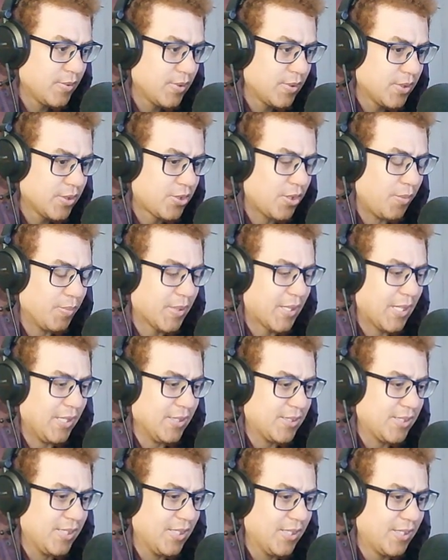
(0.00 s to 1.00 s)
So I'm
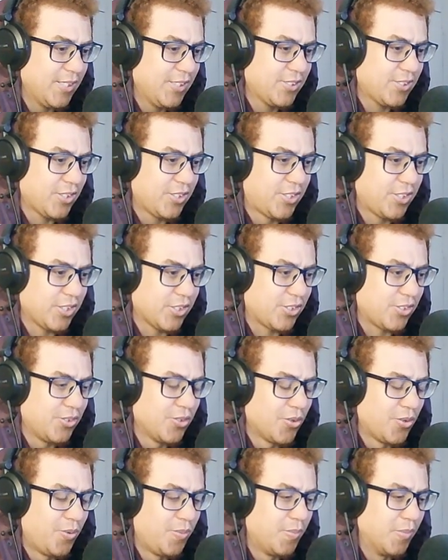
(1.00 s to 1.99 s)
guessing these are just
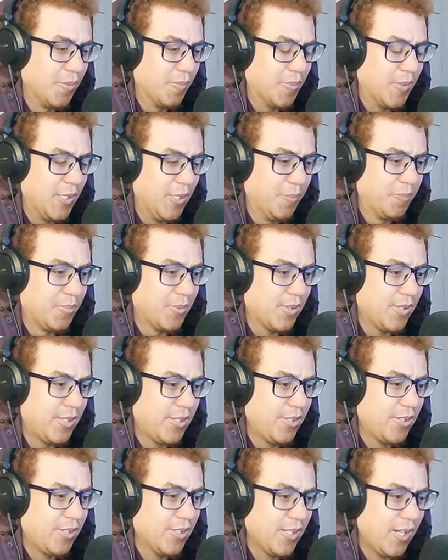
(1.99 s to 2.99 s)
normal people and
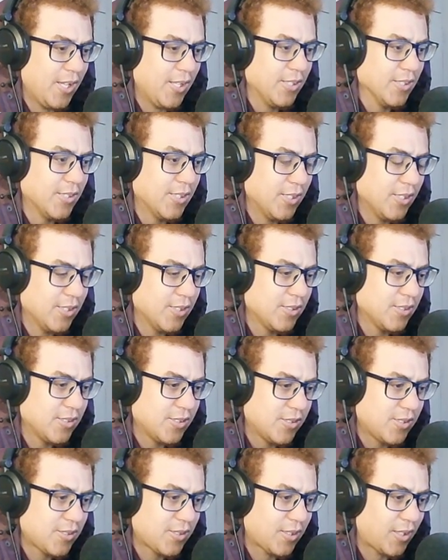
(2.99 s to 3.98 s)
not
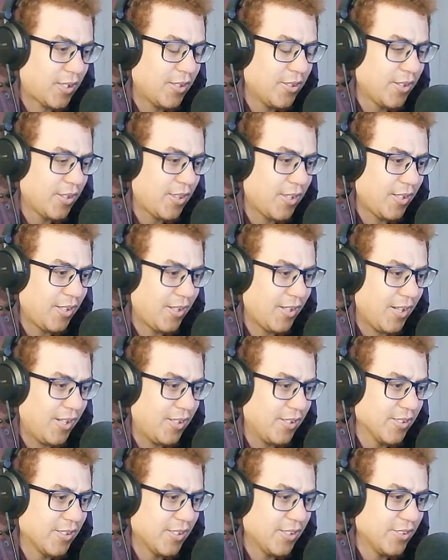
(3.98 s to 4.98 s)
Eldians. I don't think
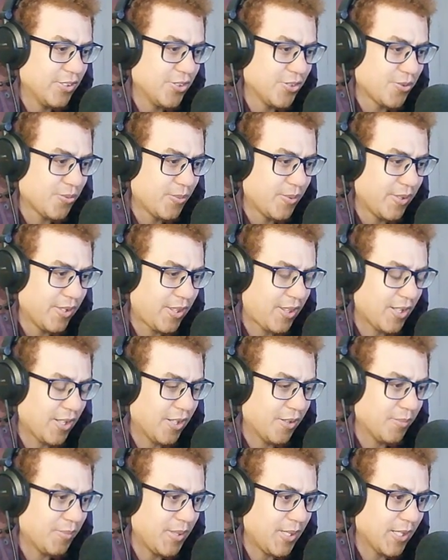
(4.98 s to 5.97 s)
Eldians were a
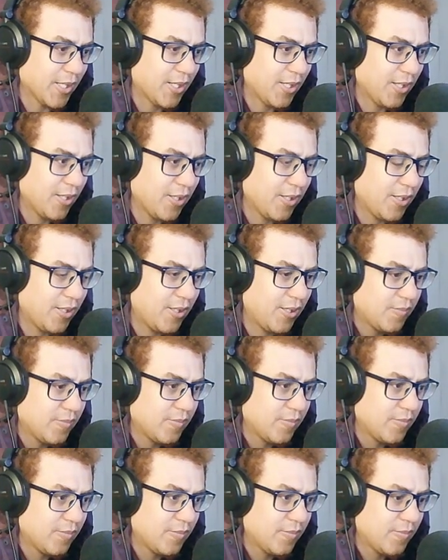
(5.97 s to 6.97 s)
thing back here.
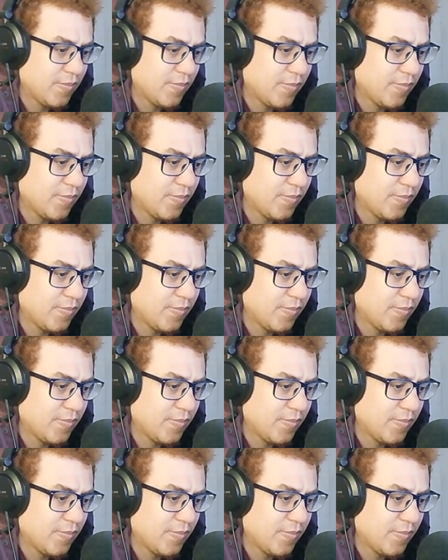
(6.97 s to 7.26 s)
You